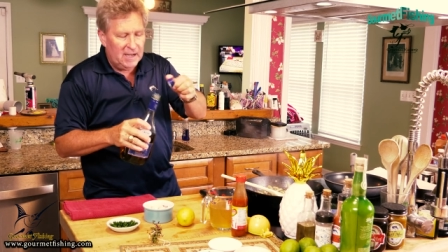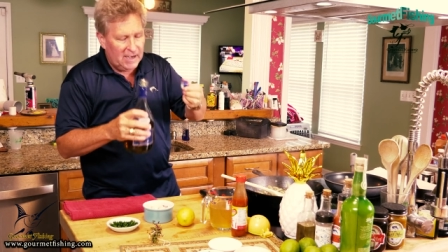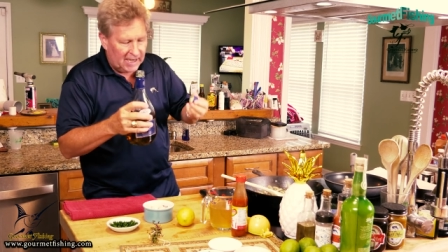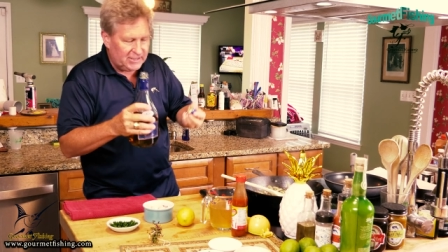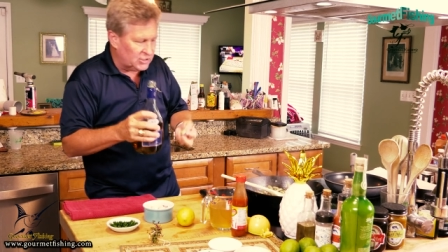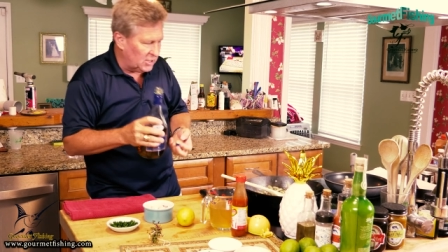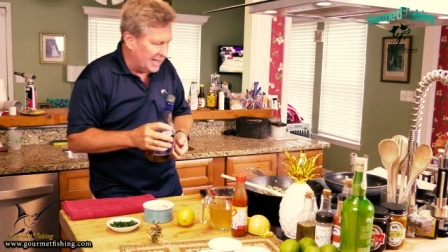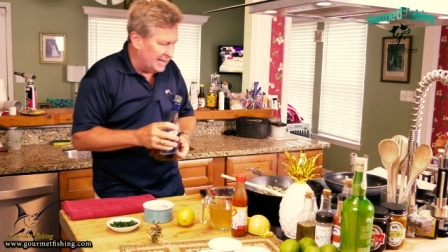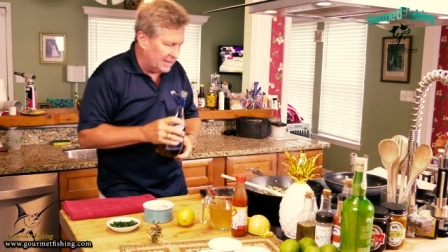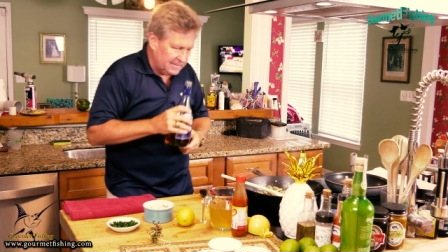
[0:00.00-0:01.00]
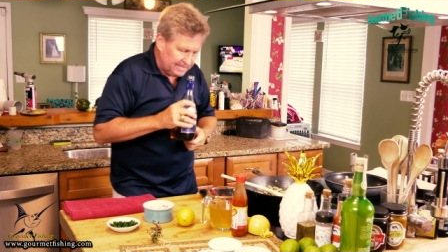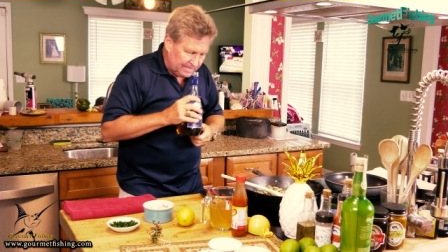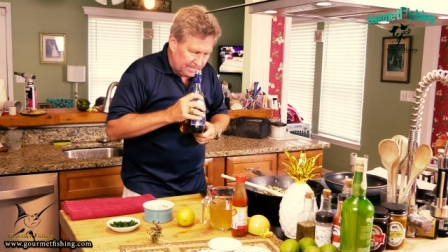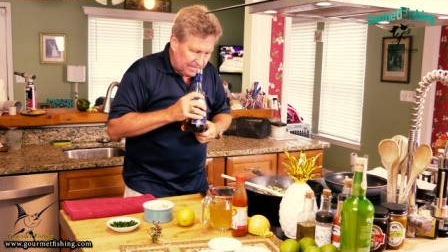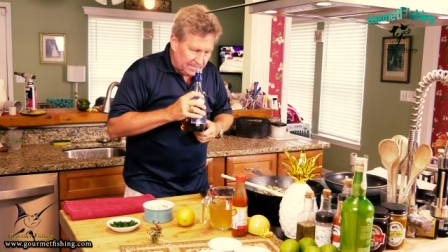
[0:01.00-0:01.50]
I just like,
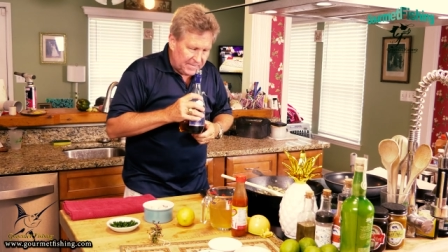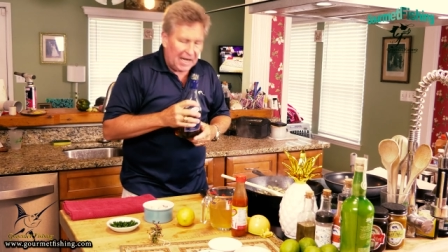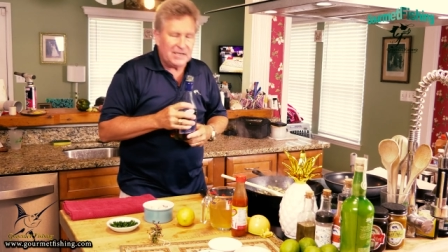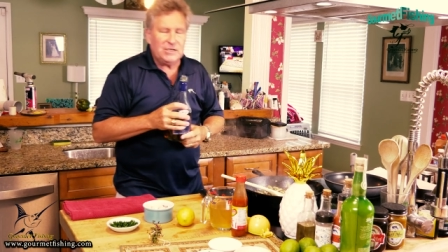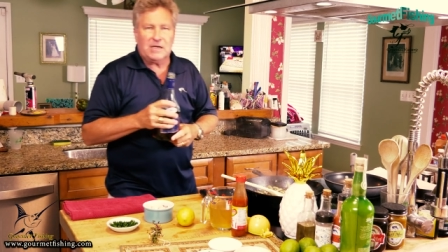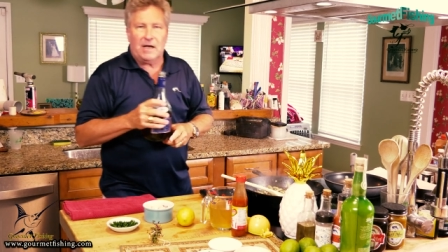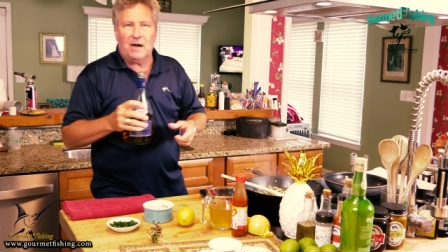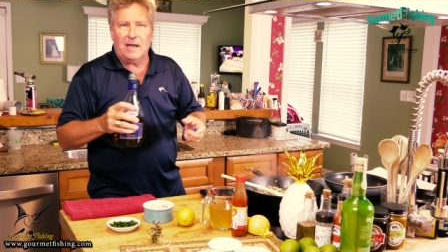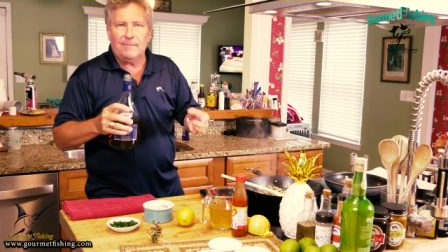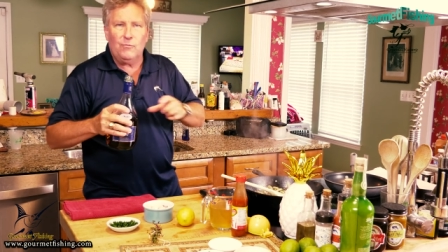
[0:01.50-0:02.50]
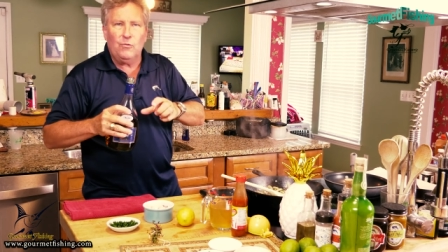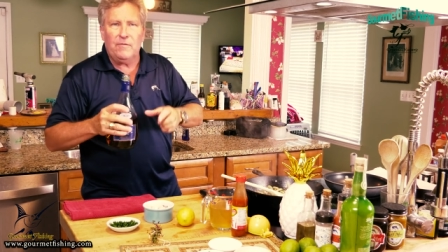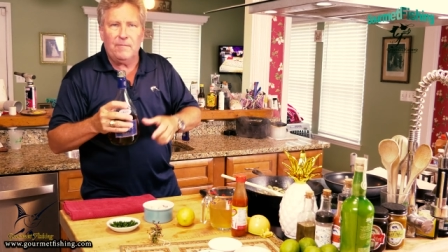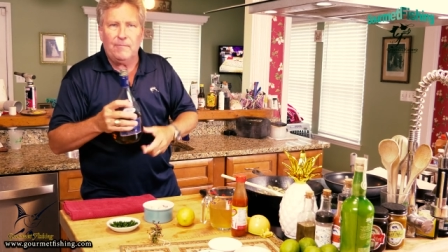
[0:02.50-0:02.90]
I just kind of like more the,